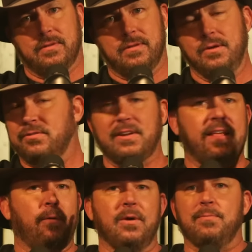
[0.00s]
You can say
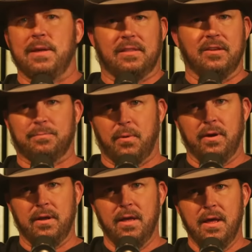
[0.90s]
that with me at this
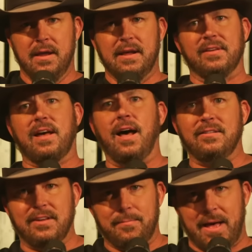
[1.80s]
point. Now, the
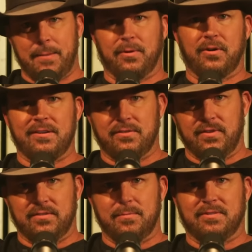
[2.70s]
concept behind
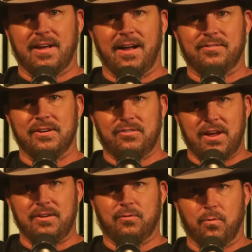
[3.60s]
progressivism is constant
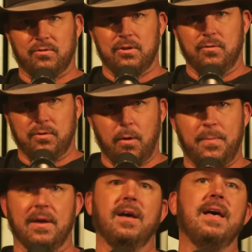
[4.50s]
change towards a
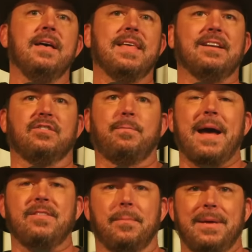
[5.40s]
utopia that,
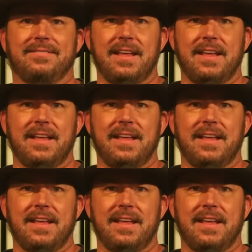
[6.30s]
despite their best